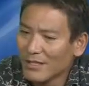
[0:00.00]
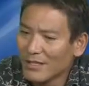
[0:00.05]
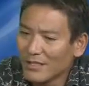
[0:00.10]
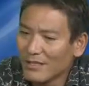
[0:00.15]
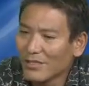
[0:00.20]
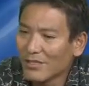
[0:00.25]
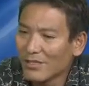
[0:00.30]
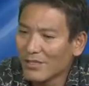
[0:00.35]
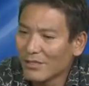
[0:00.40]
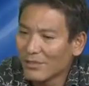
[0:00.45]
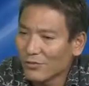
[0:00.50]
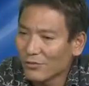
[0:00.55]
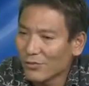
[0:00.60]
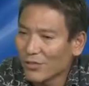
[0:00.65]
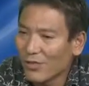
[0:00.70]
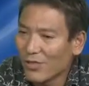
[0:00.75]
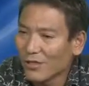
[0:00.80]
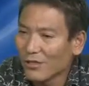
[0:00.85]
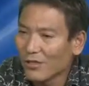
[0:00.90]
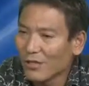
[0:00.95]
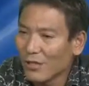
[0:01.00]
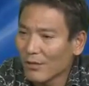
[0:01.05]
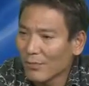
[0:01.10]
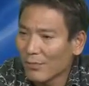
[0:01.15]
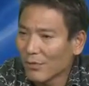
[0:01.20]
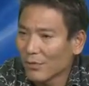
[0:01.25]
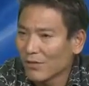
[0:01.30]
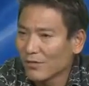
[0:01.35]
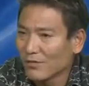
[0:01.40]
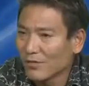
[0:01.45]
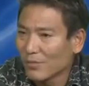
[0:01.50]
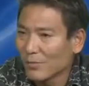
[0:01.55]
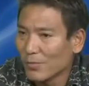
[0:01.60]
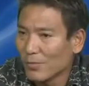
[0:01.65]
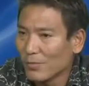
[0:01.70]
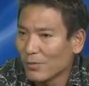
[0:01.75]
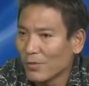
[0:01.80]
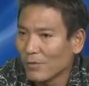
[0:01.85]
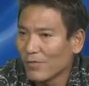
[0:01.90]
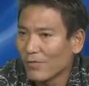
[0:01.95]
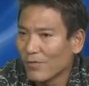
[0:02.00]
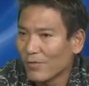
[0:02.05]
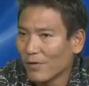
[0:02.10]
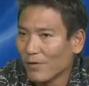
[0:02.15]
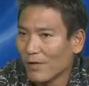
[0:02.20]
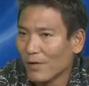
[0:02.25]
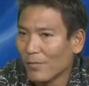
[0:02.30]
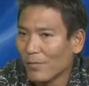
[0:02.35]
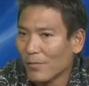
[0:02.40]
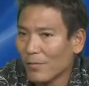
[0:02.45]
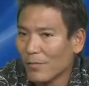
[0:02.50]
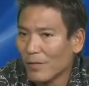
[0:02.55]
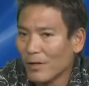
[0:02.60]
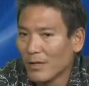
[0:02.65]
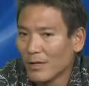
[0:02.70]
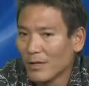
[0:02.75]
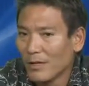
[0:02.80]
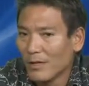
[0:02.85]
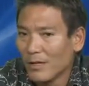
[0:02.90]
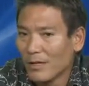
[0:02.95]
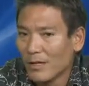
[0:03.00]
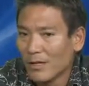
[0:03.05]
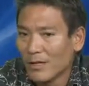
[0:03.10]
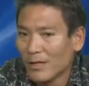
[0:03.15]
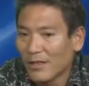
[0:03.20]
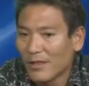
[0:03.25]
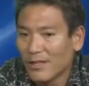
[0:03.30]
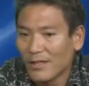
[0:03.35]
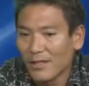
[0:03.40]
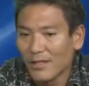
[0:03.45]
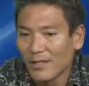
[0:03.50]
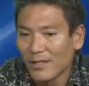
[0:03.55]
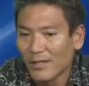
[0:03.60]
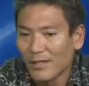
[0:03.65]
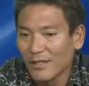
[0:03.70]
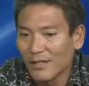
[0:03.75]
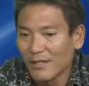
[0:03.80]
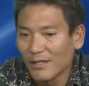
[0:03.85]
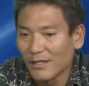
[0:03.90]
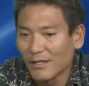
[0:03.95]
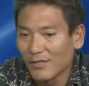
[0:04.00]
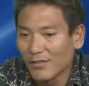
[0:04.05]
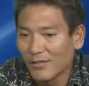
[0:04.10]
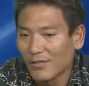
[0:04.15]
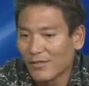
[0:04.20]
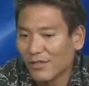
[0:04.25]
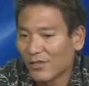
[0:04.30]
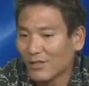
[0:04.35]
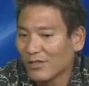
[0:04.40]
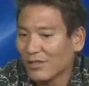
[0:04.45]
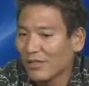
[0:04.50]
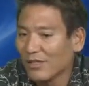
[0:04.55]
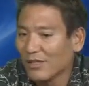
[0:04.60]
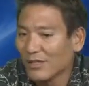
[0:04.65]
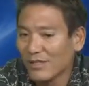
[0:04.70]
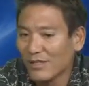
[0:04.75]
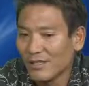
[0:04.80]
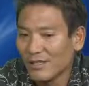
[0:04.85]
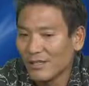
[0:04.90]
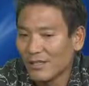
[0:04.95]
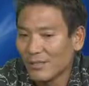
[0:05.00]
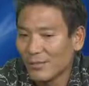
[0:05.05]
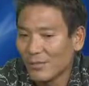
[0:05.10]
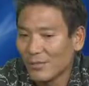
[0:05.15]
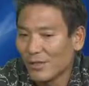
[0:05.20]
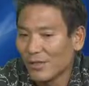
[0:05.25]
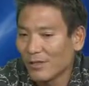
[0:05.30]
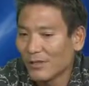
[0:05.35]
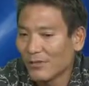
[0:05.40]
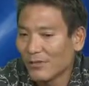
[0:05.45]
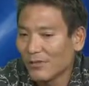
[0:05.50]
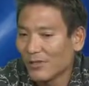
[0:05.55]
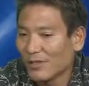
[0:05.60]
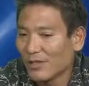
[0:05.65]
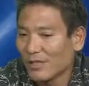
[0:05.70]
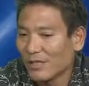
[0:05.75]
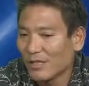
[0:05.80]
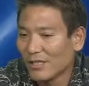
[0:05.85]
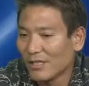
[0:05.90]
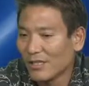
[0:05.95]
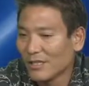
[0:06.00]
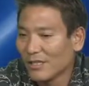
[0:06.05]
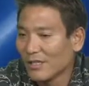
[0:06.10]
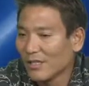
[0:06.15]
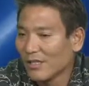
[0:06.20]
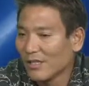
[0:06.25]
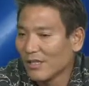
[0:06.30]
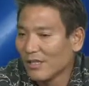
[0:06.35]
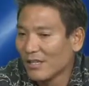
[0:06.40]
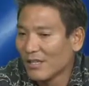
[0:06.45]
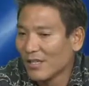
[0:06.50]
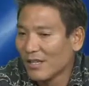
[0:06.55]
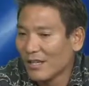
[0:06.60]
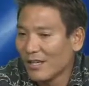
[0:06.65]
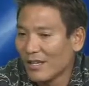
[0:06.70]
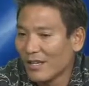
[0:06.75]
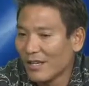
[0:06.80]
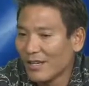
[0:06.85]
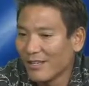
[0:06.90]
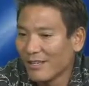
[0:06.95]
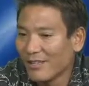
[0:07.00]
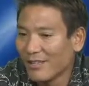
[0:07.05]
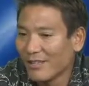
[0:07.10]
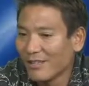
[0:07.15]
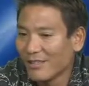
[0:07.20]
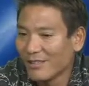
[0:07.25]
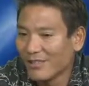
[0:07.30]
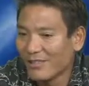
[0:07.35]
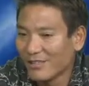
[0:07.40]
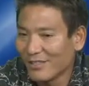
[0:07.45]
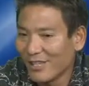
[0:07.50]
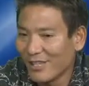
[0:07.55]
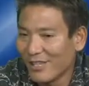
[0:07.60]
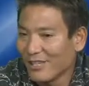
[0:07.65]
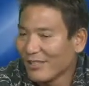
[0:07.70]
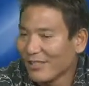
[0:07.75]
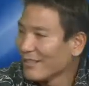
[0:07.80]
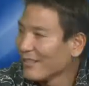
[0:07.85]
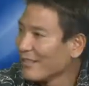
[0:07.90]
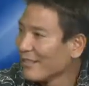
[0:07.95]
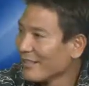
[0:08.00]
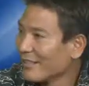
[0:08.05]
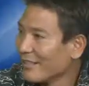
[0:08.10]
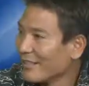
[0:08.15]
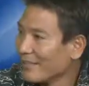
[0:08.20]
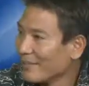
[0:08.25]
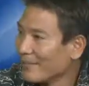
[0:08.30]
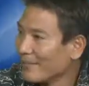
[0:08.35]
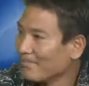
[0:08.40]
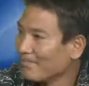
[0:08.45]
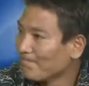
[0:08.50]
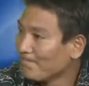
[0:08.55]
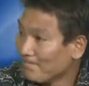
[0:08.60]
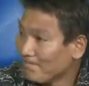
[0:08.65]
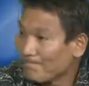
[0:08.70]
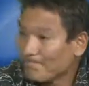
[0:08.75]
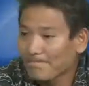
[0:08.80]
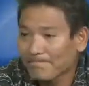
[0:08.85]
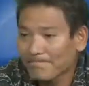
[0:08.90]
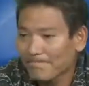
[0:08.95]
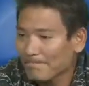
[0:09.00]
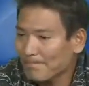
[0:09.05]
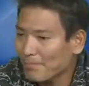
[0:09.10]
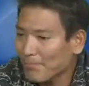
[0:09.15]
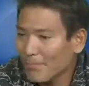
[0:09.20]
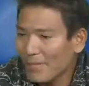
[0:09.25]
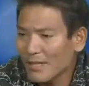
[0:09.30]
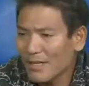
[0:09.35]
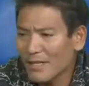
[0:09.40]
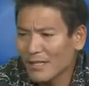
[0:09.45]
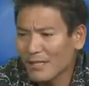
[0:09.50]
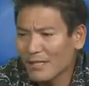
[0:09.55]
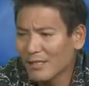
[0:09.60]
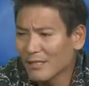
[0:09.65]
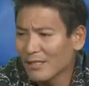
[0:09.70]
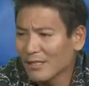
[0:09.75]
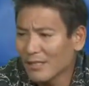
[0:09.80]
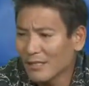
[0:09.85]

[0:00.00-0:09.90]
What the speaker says: just the strong network of support from the utility, PUC, and the state, and